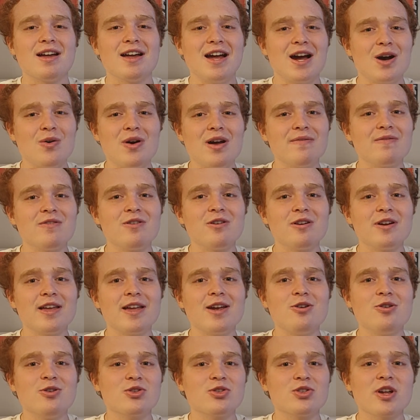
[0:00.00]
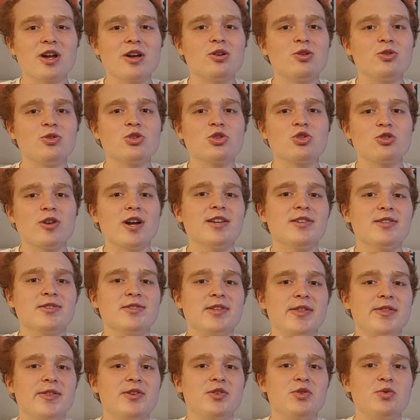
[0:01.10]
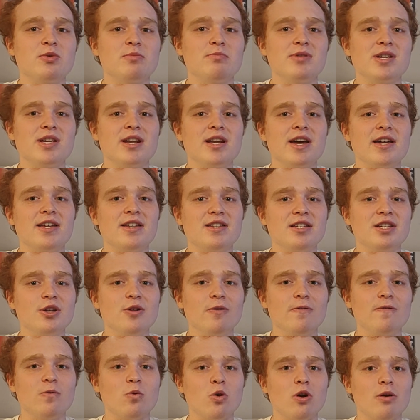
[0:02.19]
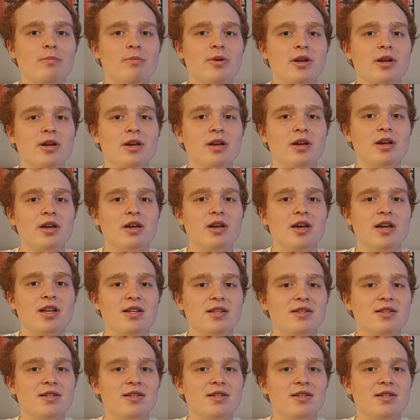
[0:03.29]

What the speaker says: However, Aristotle stressed that this would be an ideal form, and